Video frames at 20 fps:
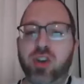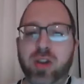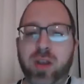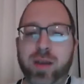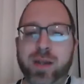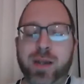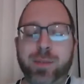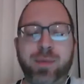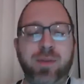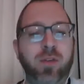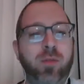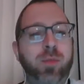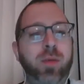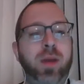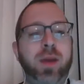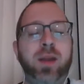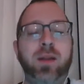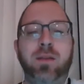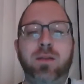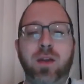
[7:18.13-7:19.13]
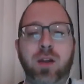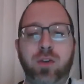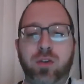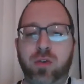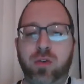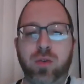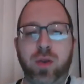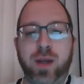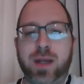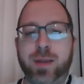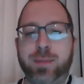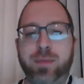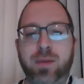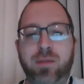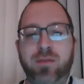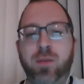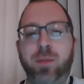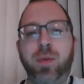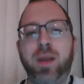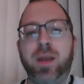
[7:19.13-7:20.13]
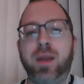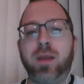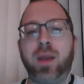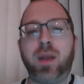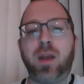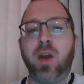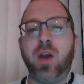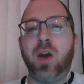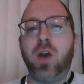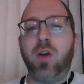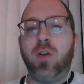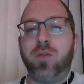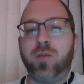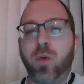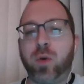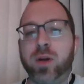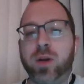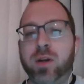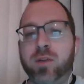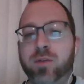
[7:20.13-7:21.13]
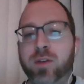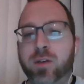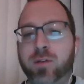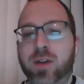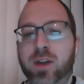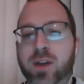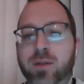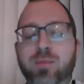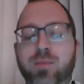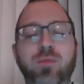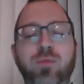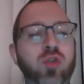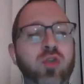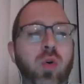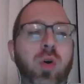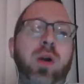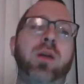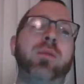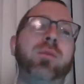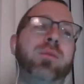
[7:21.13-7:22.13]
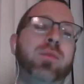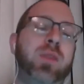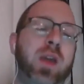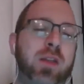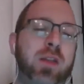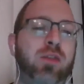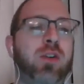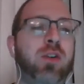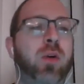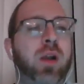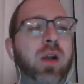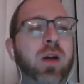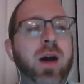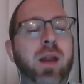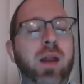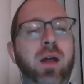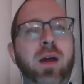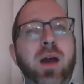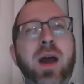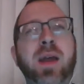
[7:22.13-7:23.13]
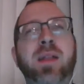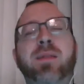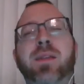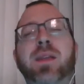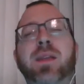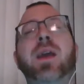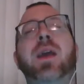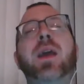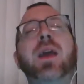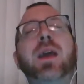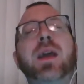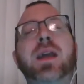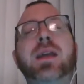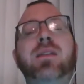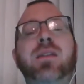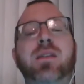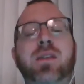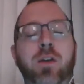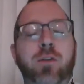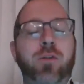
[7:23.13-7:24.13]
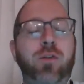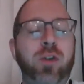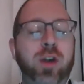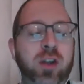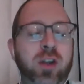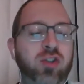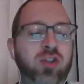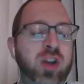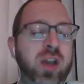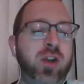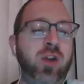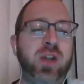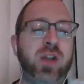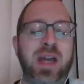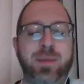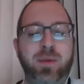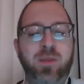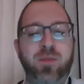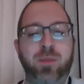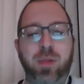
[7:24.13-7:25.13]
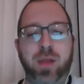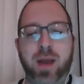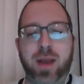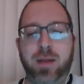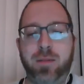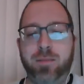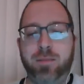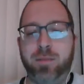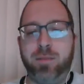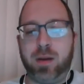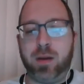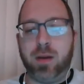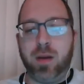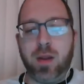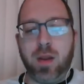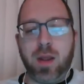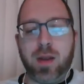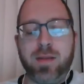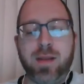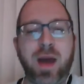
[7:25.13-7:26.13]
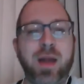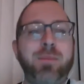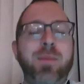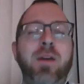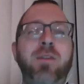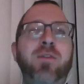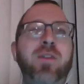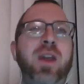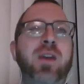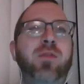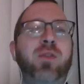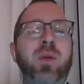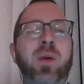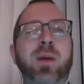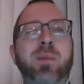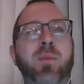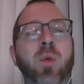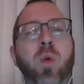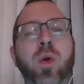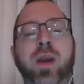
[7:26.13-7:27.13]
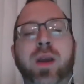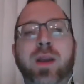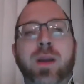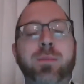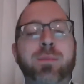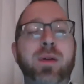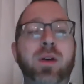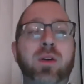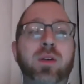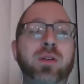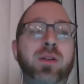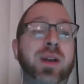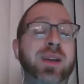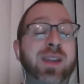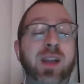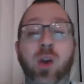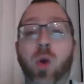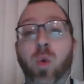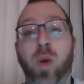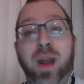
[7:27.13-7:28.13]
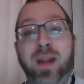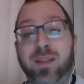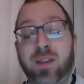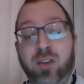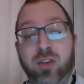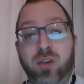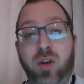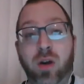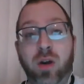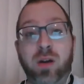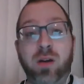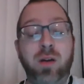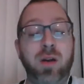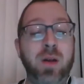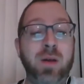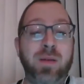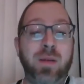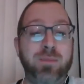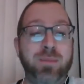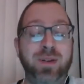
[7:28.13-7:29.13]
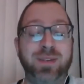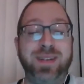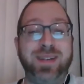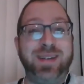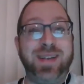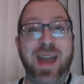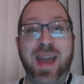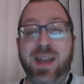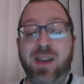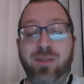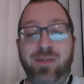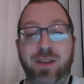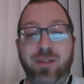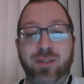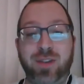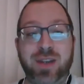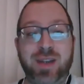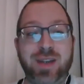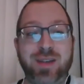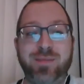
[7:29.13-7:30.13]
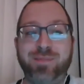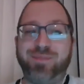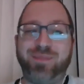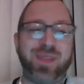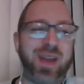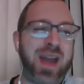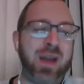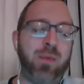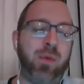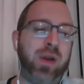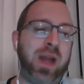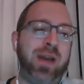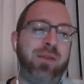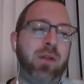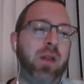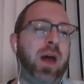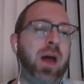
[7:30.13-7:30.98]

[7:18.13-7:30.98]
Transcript: of lineups, if you're playing Sun Tzu lineups, if you're playing like 40 to 50, sure. Then throw in a lot of he's a differentiator type of play, but not my favorite. I'm only going to build because I don't like this card. Building 10 to 15, I won't have a